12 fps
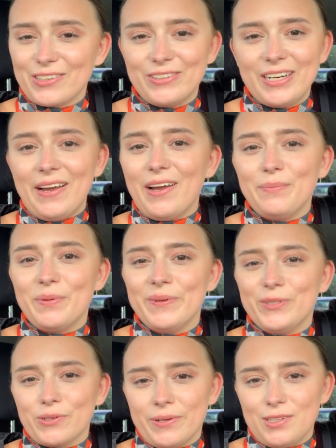I really hope you
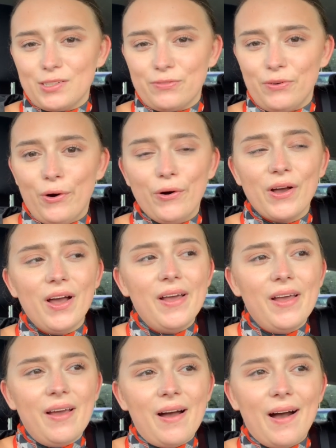enjoyed this vlog.
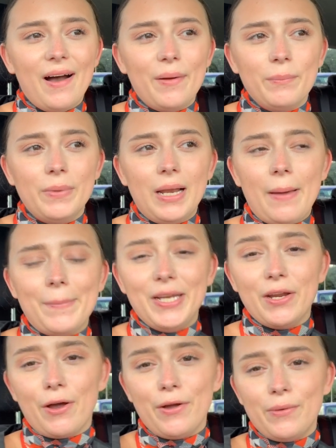Let me
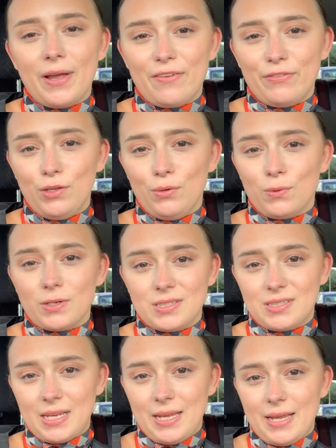know if you want to
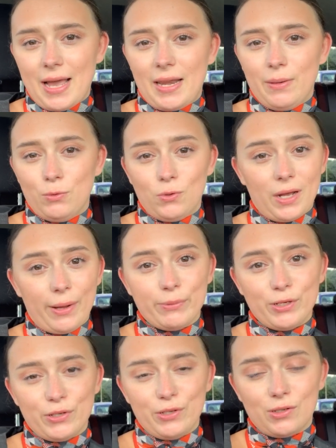see any more
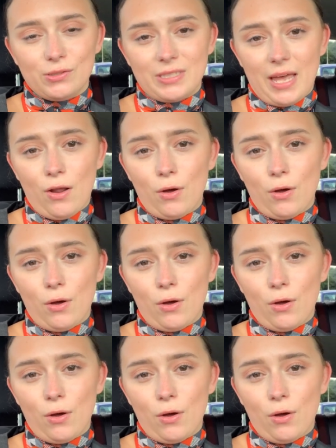cabin crew content.